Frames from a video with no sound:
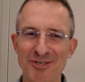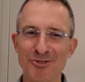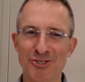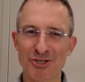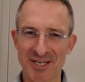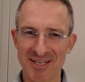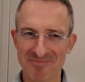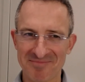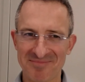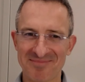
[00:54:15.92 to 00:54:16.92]
Thank you,
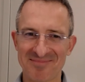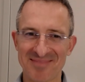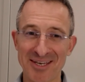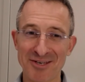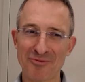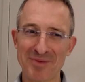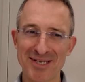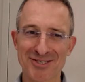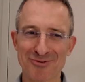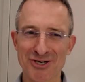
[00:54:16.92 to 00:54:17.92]
Johnny. Thank you for
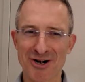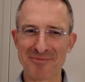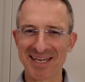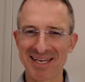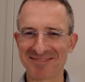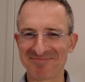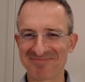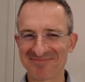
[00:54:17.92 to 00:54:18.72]
being so charming.